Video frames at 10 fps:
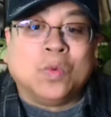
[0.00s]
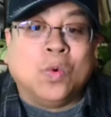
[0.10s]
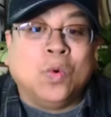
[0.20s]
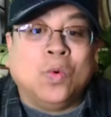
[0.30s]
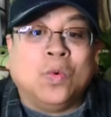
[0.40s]

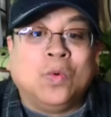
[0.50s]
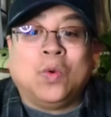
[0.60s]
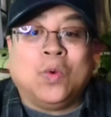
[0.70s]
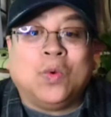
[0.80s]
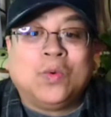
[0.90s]
Uh-oh.
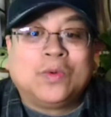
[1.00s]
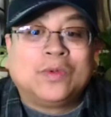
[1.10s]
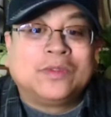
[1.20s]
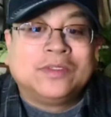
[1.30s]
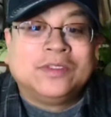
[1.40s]

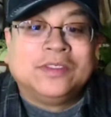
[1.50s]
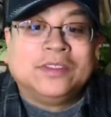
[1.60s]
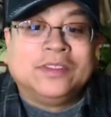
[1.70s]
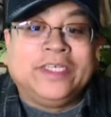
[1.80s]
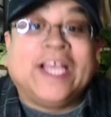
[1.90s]
We.
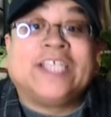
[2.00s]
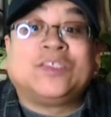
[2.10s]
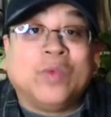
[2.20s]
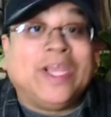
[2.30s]
Yes, we.